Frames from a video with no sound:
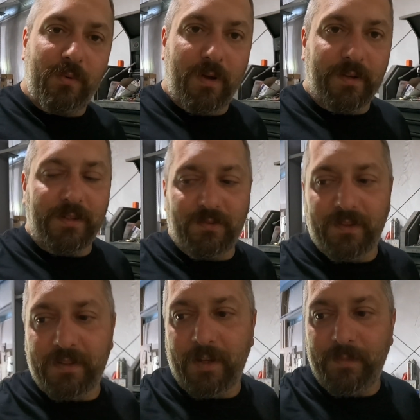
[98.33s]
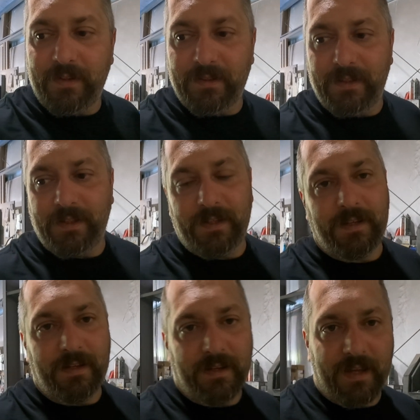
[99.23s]
quality is going to come in
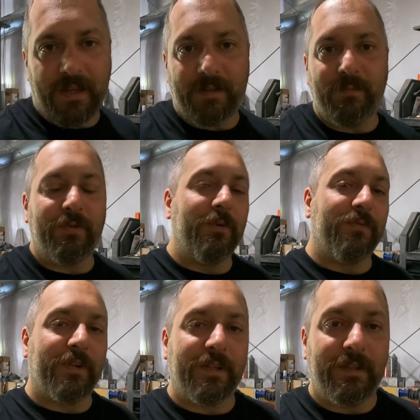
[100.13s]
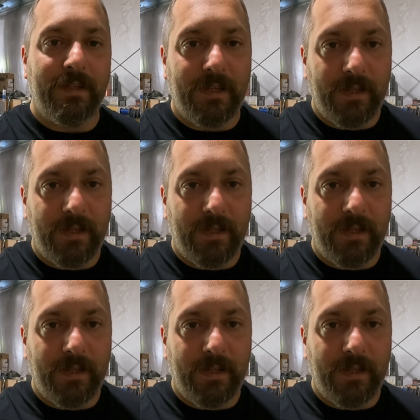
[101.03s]
and improve on.